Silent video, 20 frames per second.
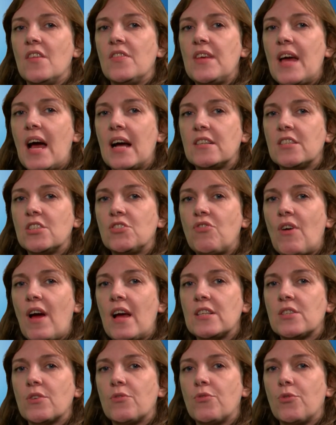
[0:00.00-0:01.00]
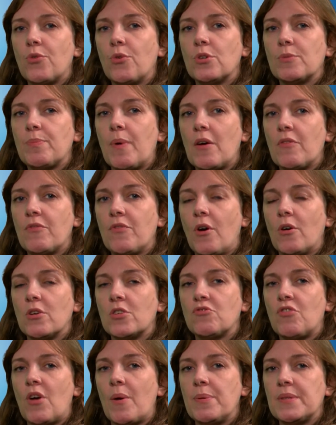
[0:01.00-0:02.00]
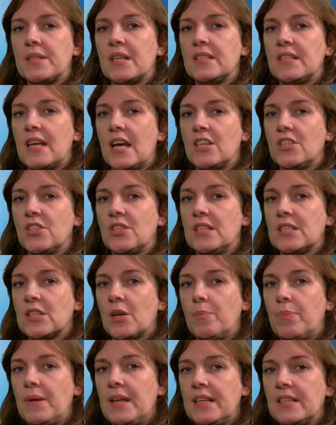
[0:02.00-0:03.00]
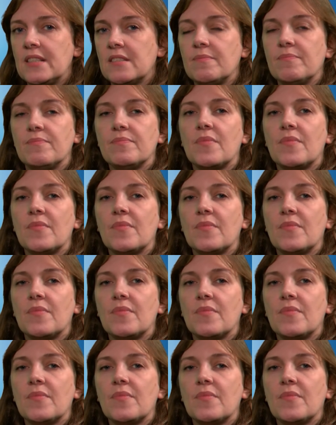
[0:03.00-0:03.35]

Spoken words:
the actus reus of fraud by false representation is complete,